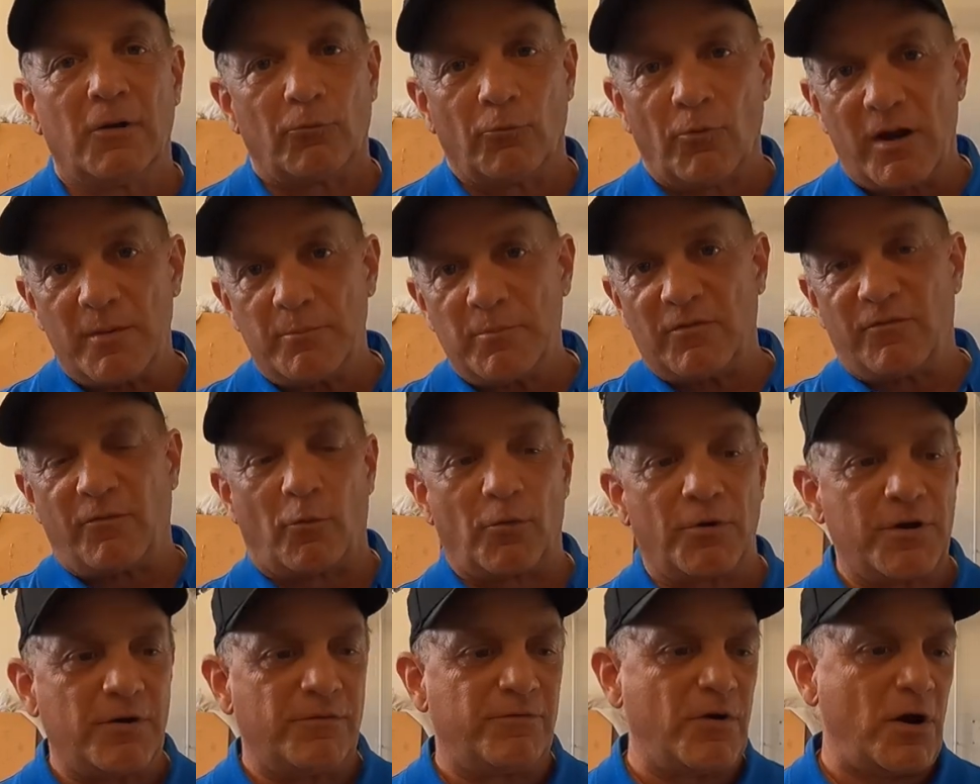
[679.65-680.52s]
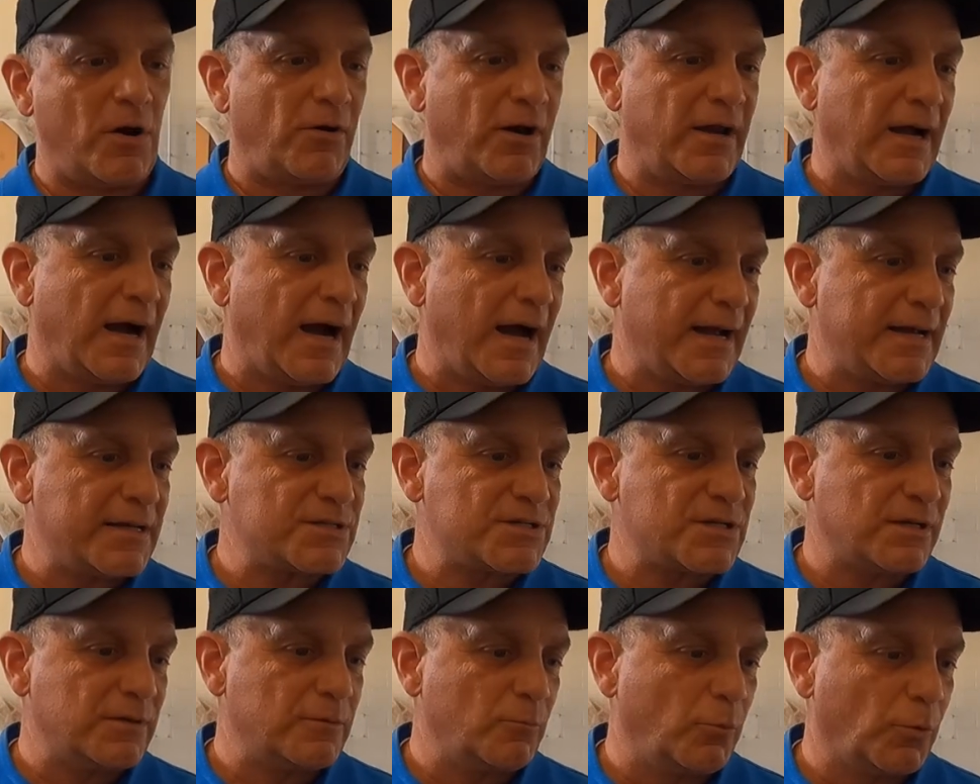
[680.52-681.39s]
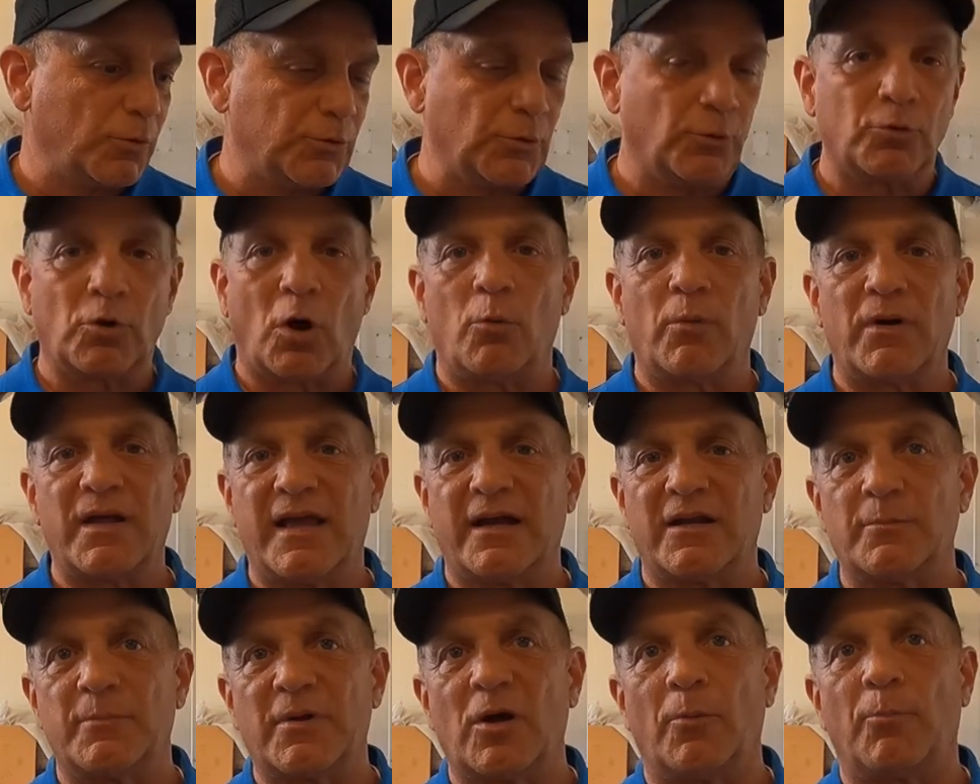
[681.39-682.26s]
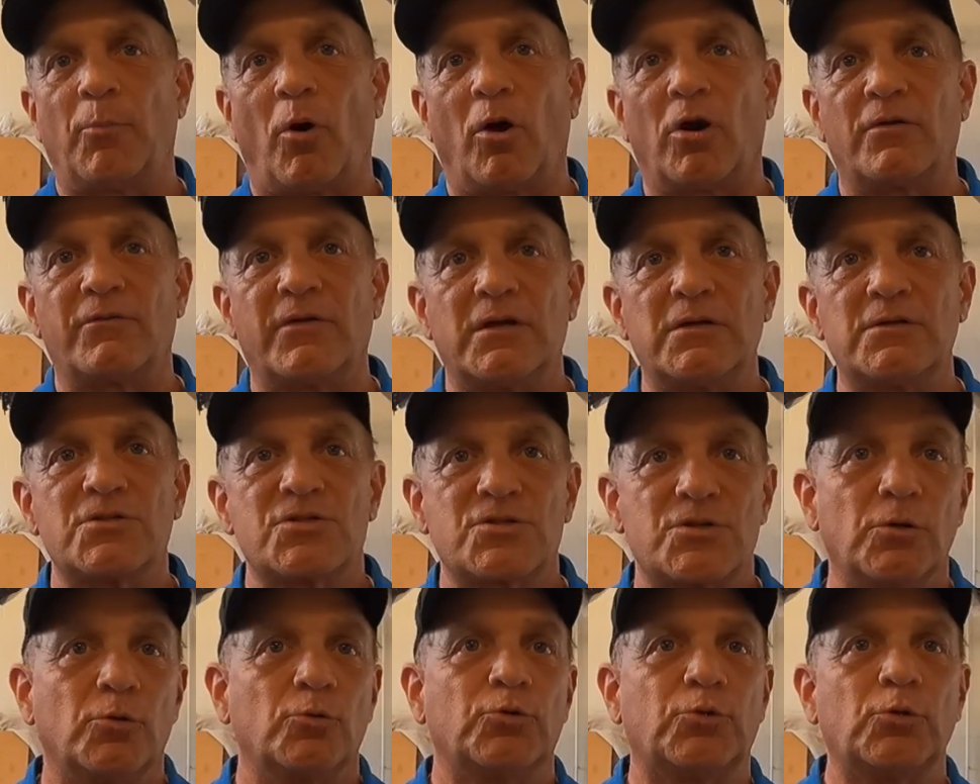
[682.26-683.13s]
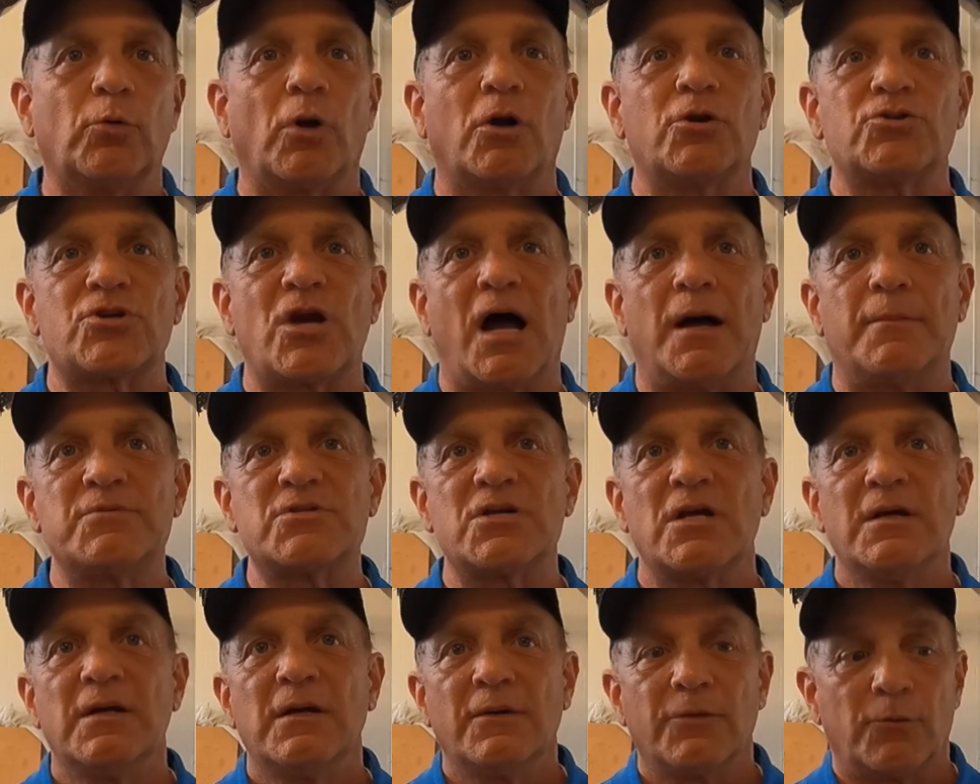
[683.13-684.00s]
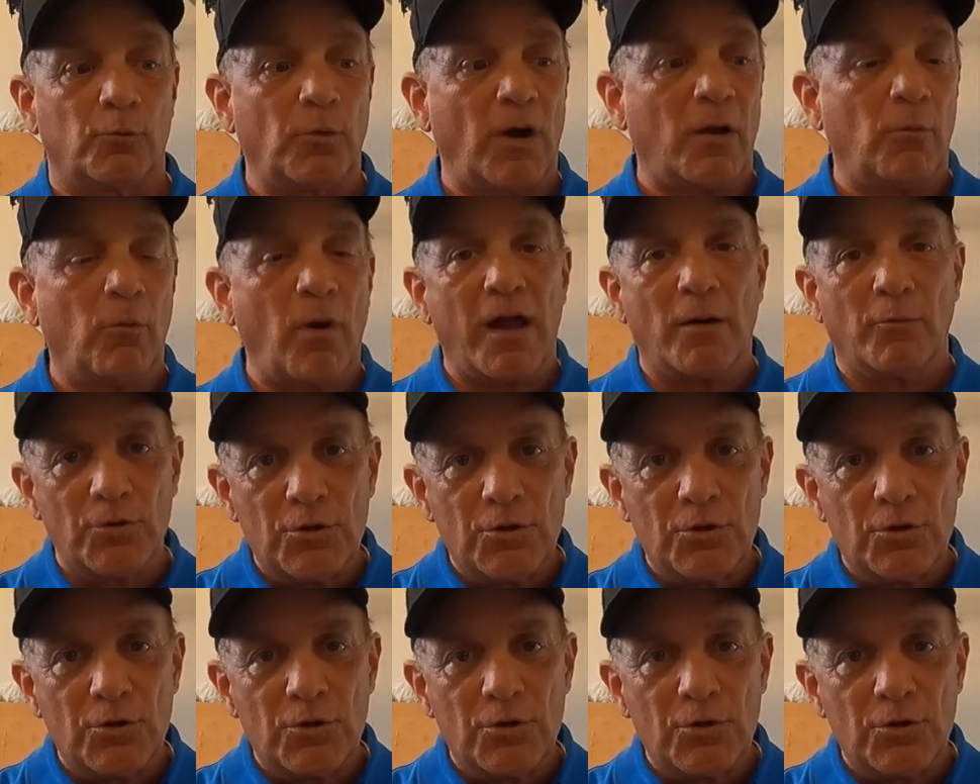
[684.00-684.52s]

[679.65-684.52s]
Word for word: right before your very eyes, and we're doing all we can to be a part of it and still do our jobs the right way.